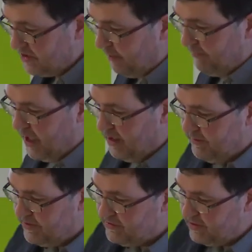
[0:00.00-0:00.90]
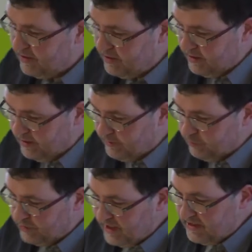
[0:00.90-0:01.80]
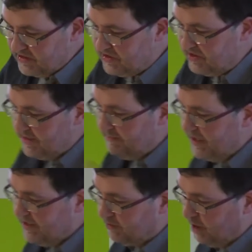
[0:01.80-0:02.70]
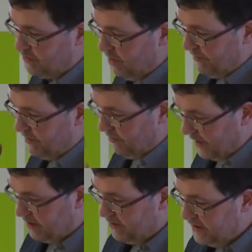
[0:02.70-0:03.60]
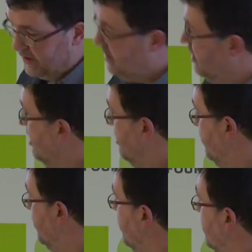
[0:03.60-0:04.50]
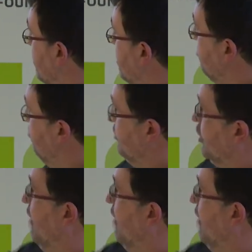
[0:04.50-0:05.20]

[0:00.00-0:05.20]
in our parliament uh, today, this is a debate that comes up regularly between the